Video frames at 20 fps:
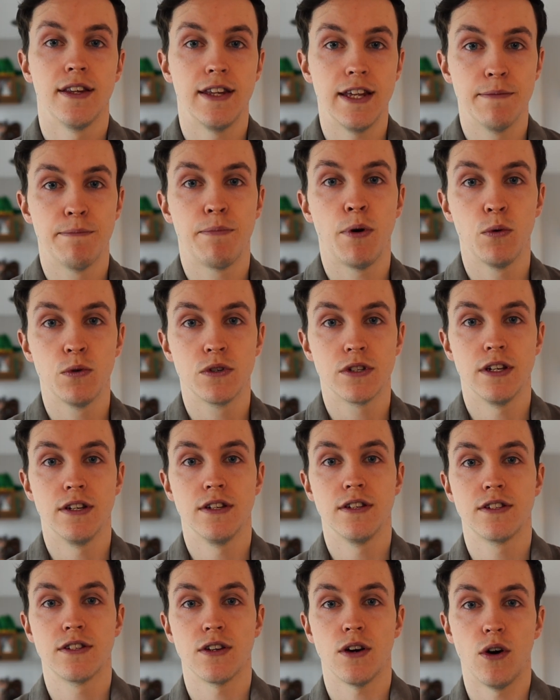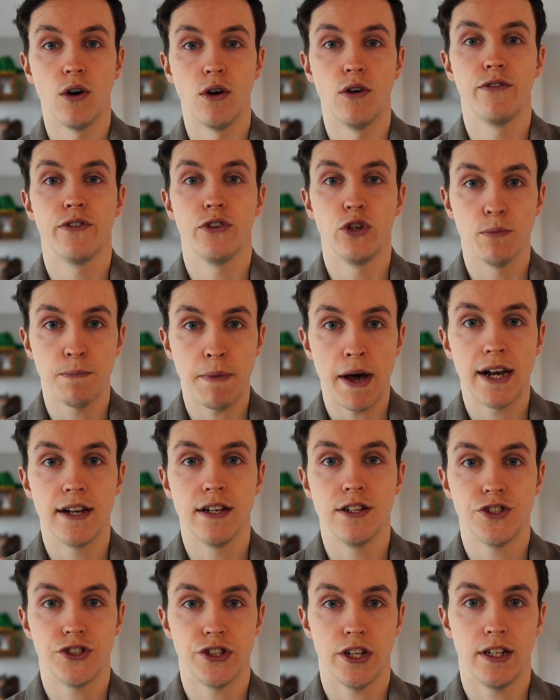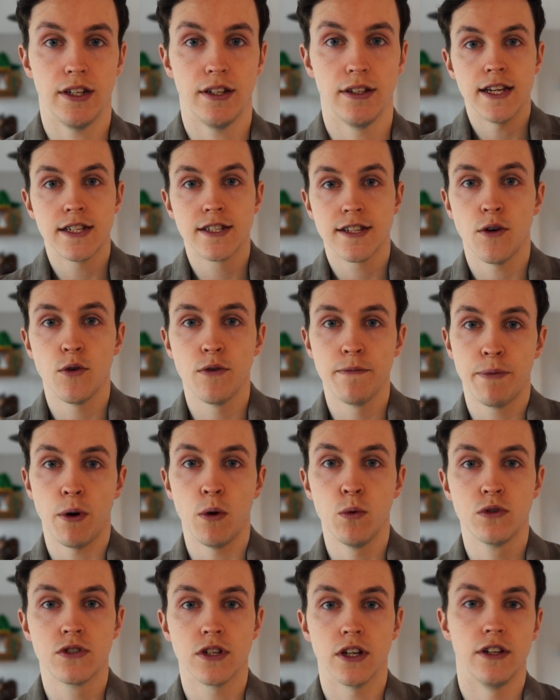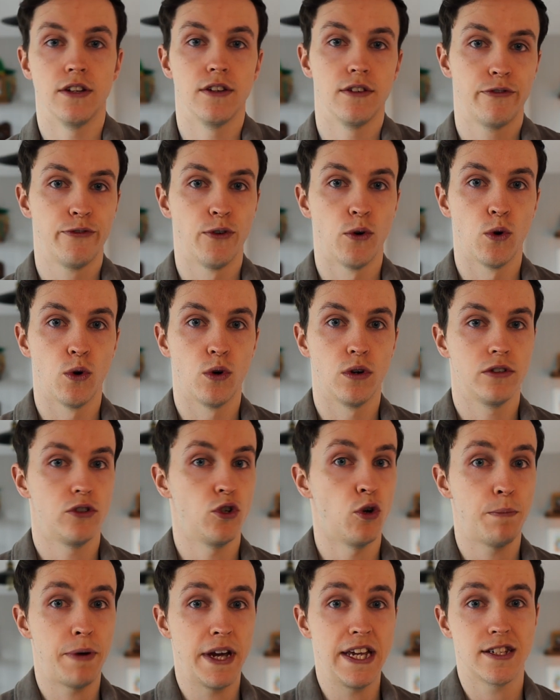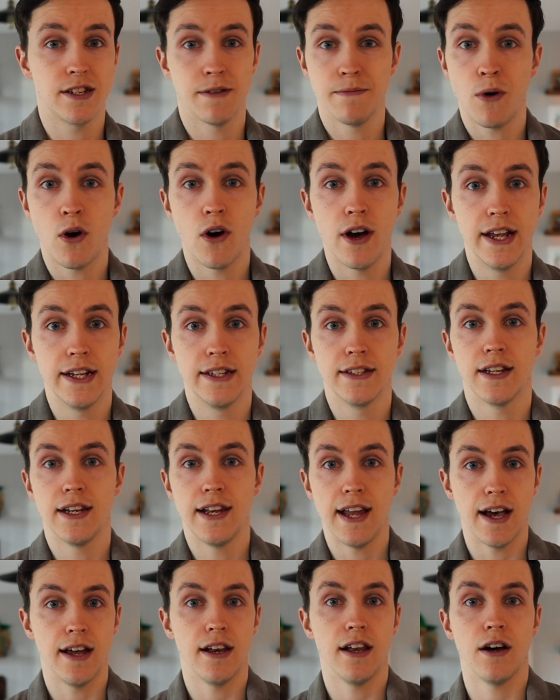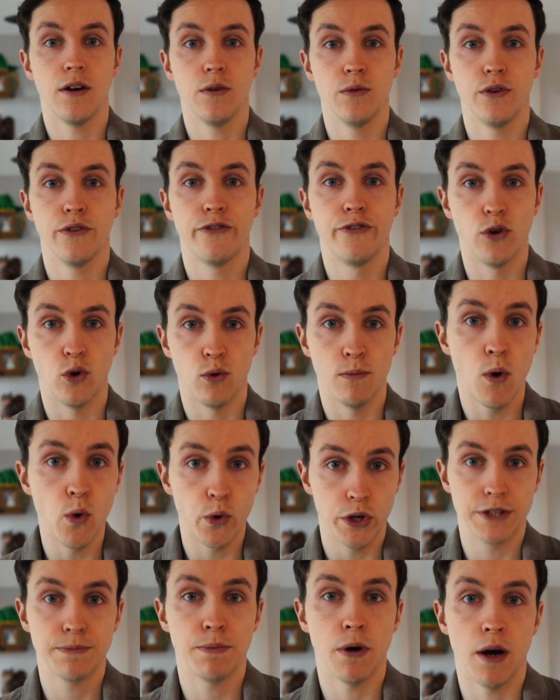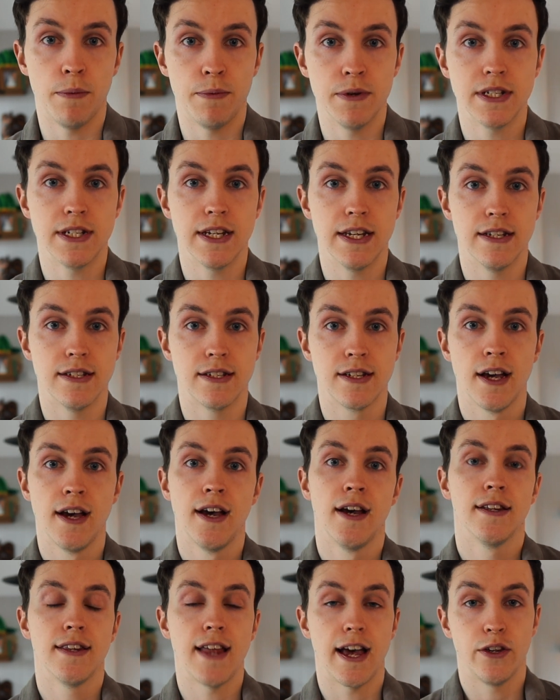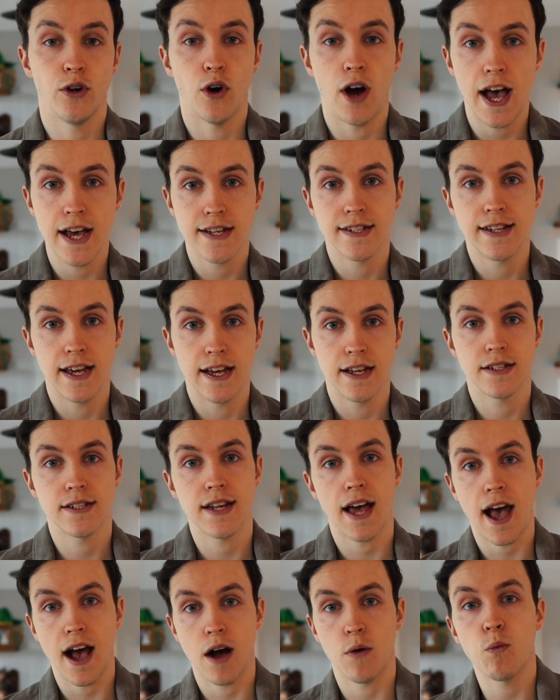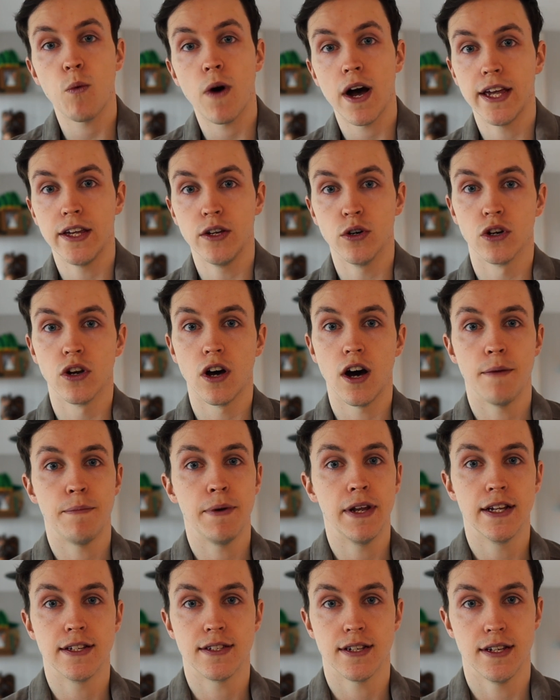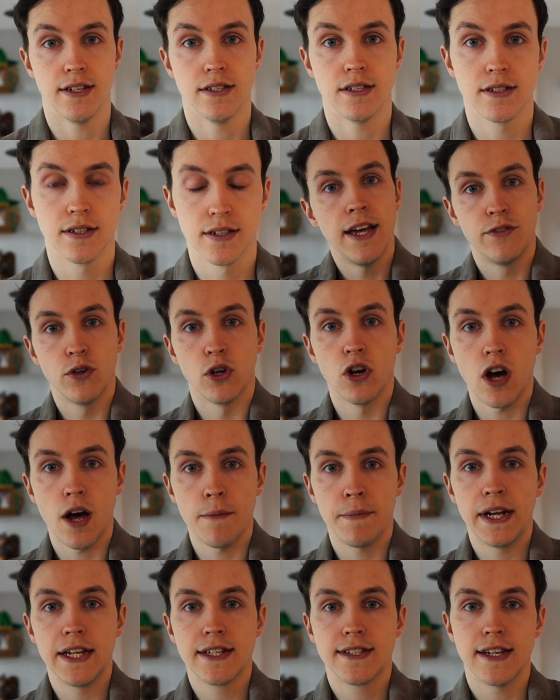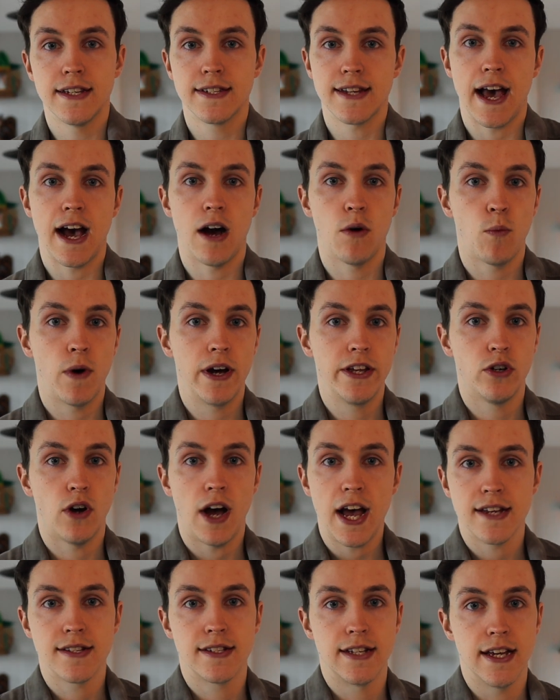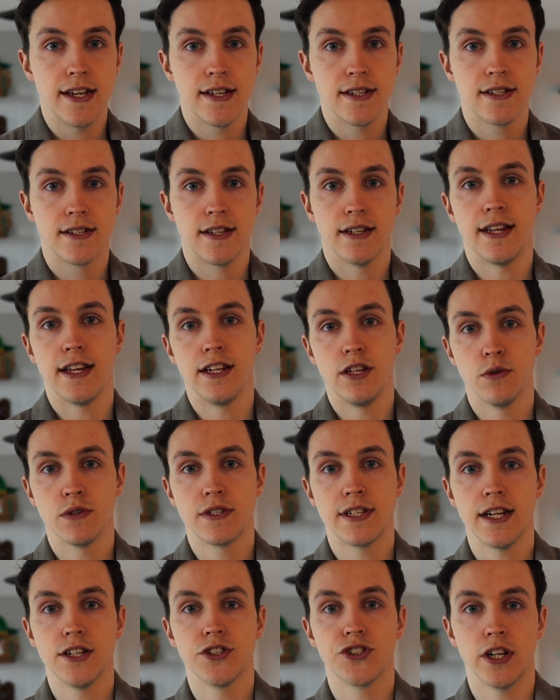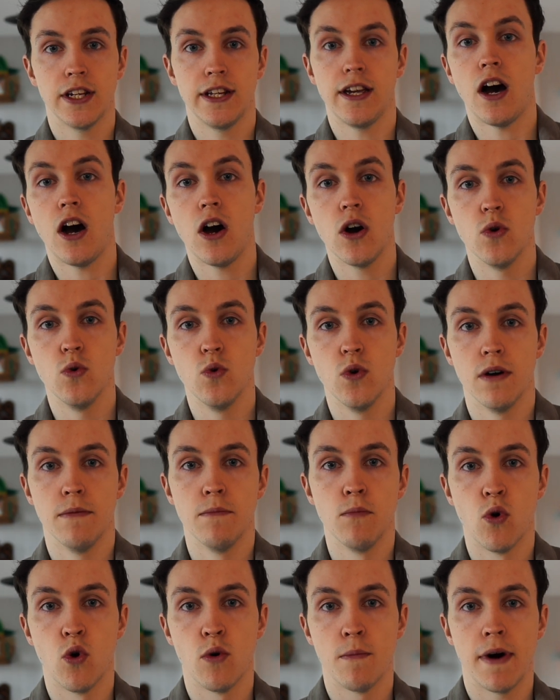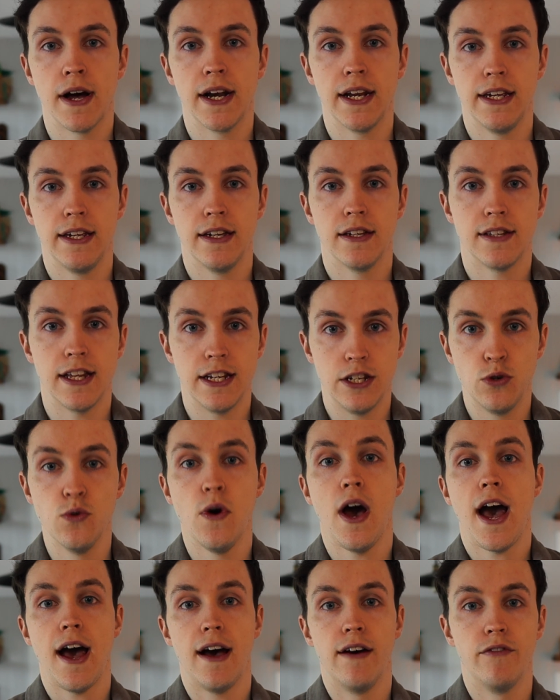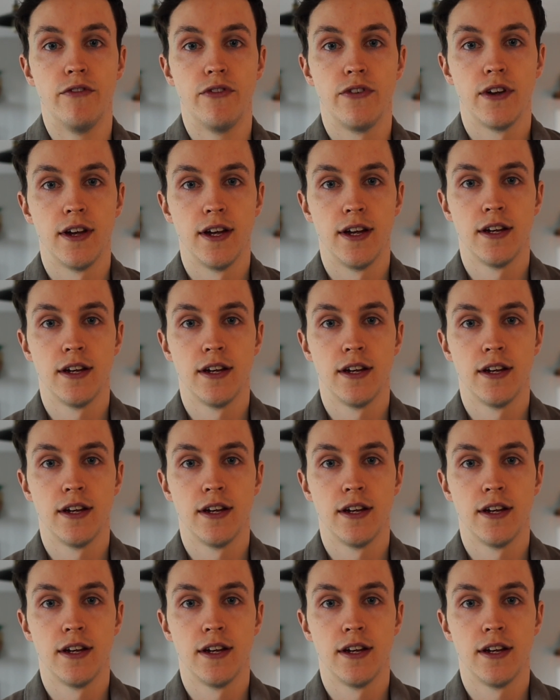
the importance of your balance sheet. It's so important for your peace of mind, let alone for mortgage purposes, that your assets outweigh your liabilities. If your liabilities outweigh your assets, then you essentially owe more money than you have.